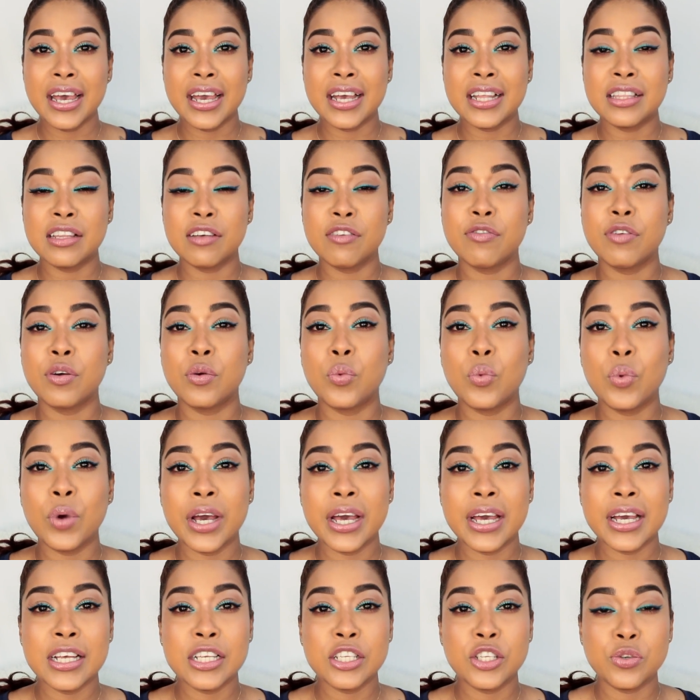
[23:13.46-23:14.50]
in different
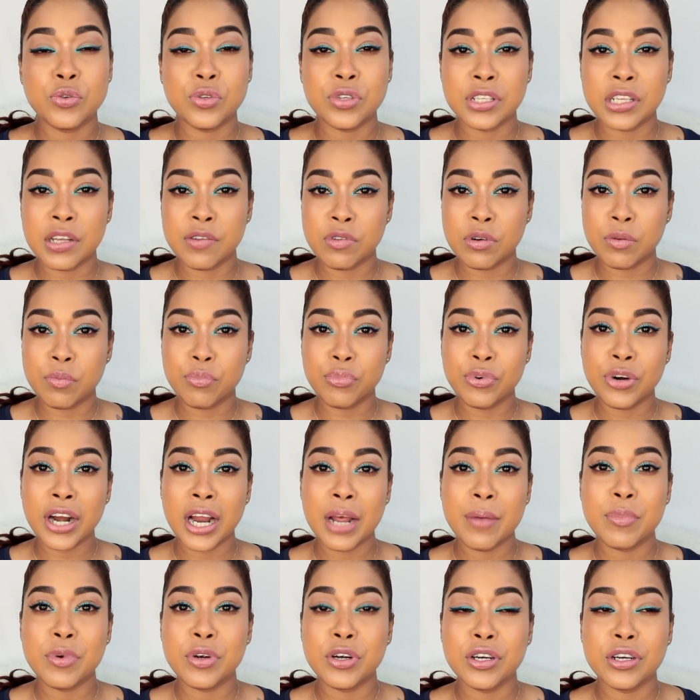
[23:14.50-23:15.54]
ways, using different
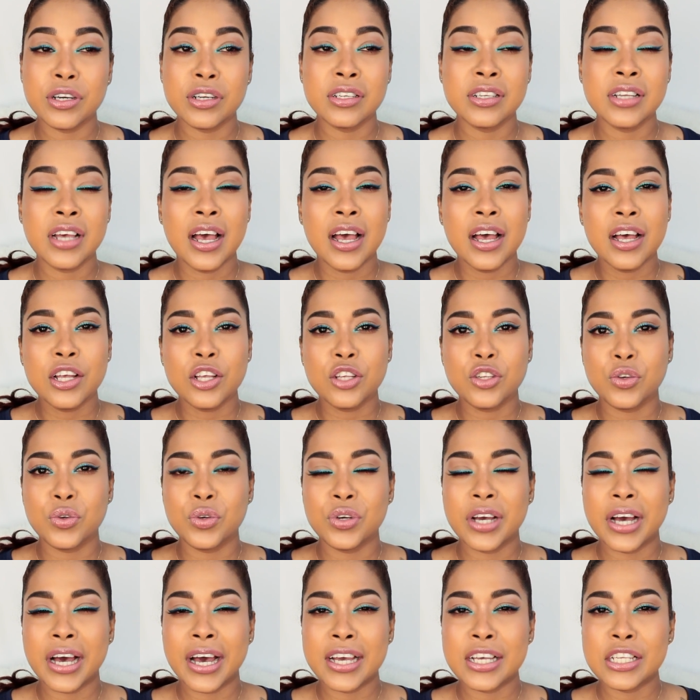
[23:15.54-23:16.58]
primers, so
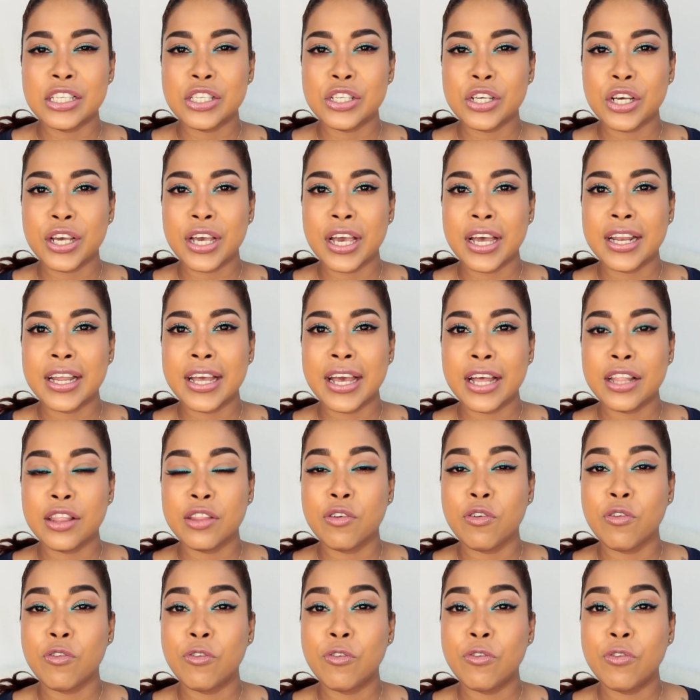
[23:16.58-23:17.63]
you guys can get
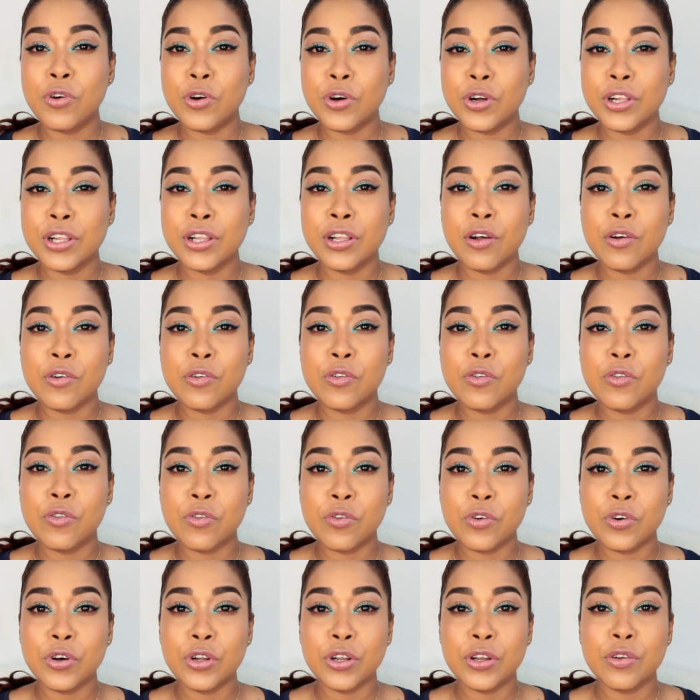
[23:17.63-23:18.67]
the full
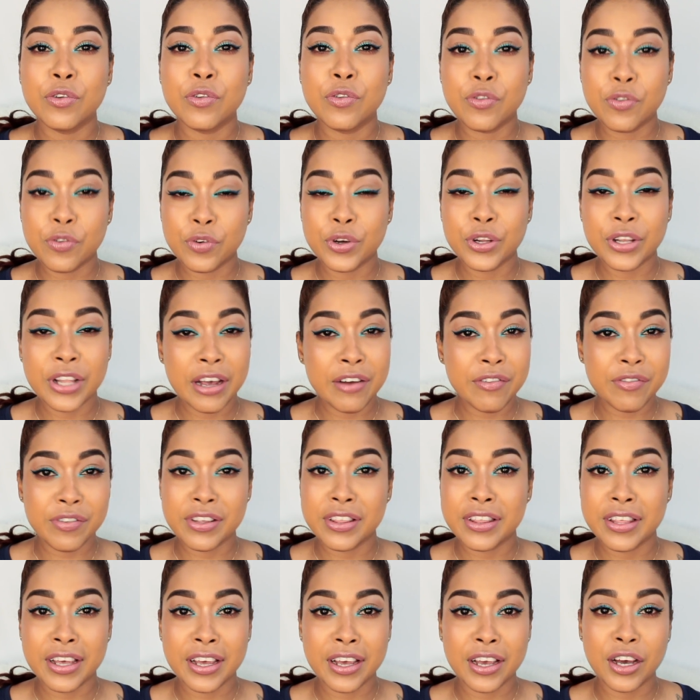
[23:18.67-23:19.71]

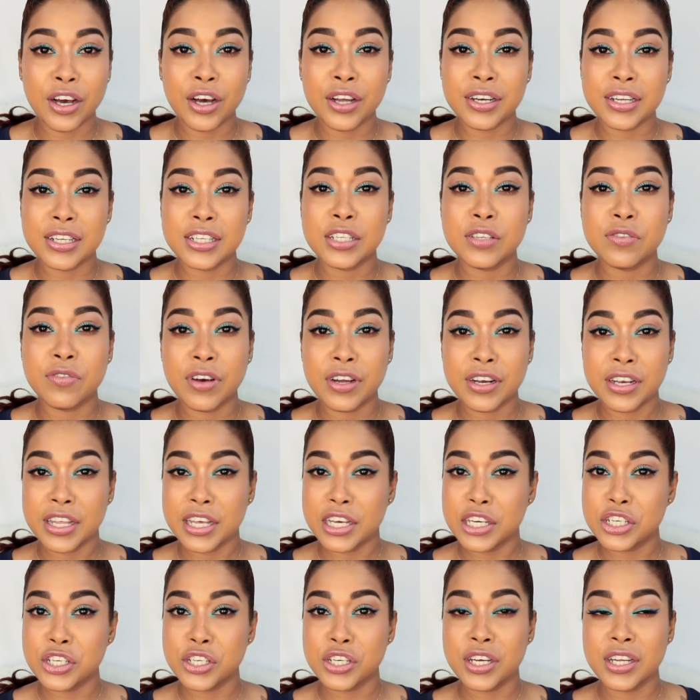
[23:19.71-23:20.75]
everything on this
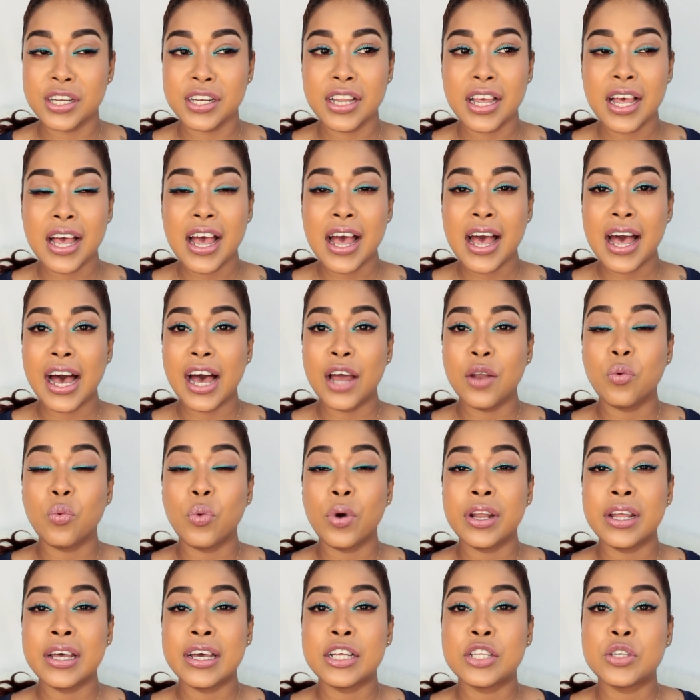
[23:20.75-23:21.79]
foundation and
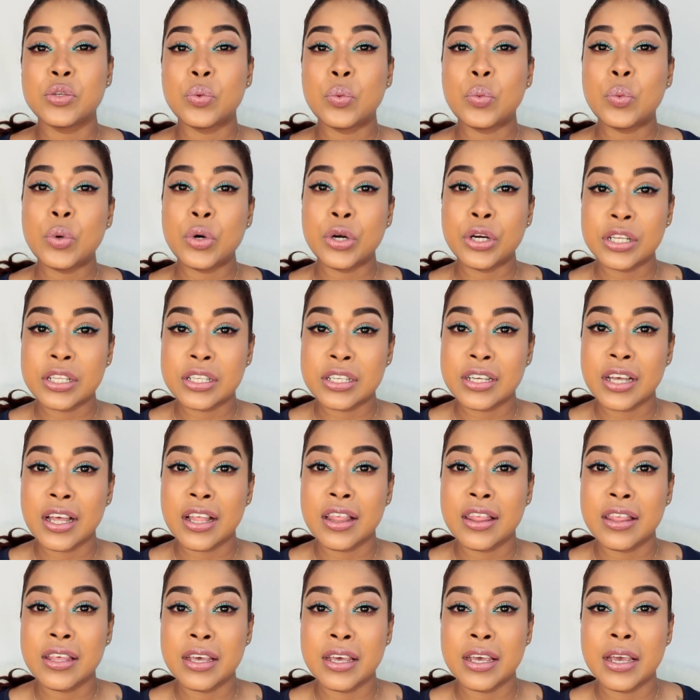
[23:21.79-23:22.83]
whether it's worth
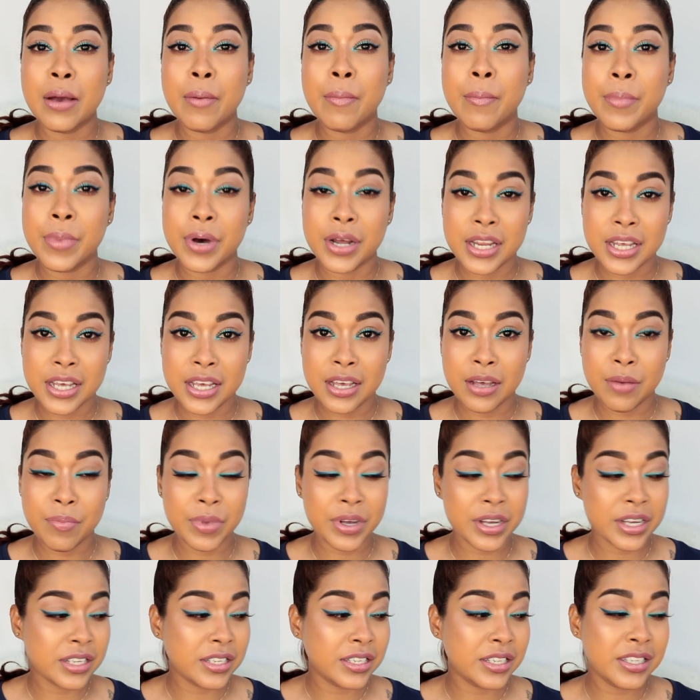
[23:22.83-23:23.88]
the money,
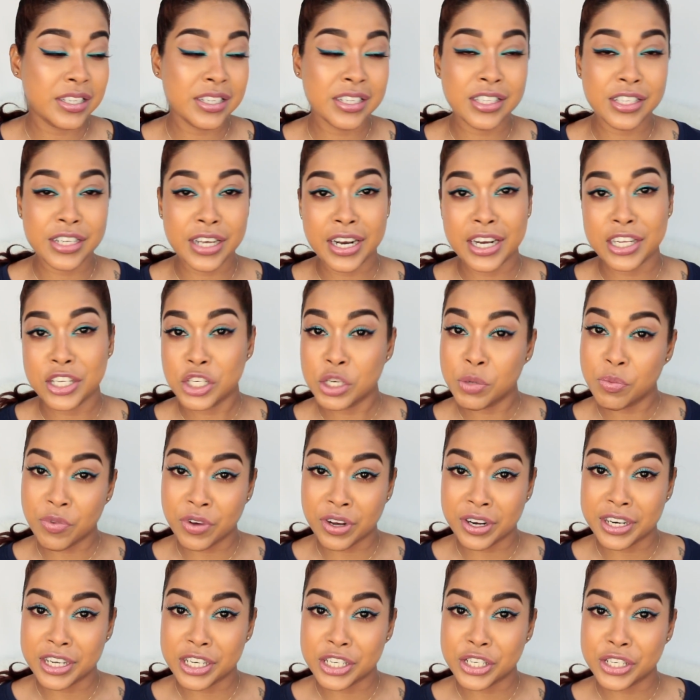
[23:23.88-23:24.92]
because this is not a cheap
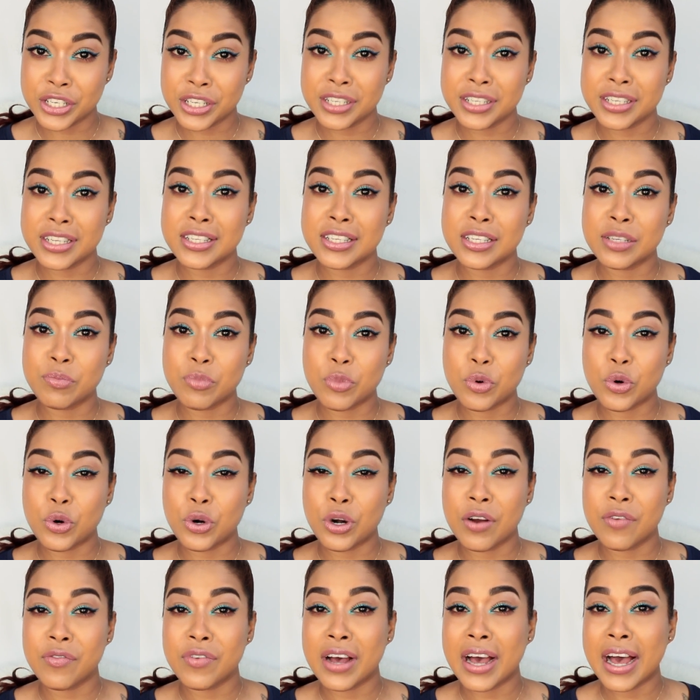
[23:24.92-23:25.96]
foundation. This is more
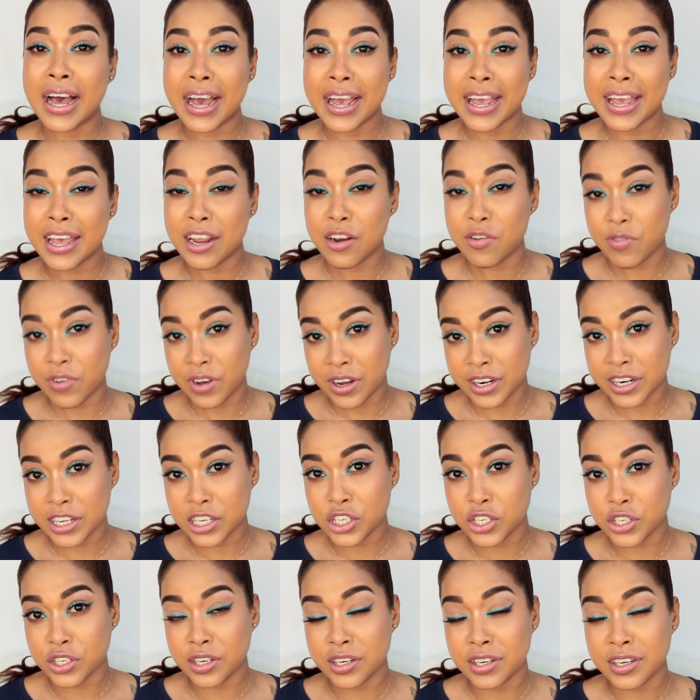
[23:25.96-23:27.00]
of a high-end
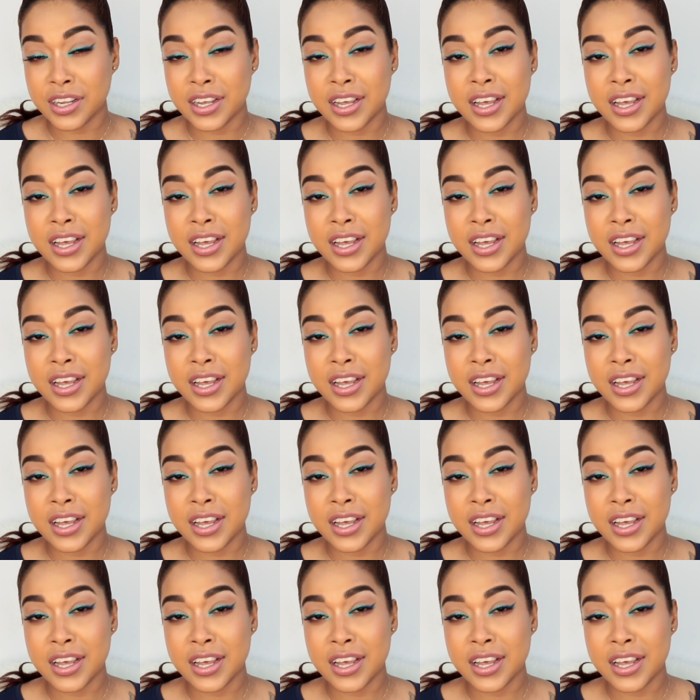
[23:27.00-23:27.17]
foundation.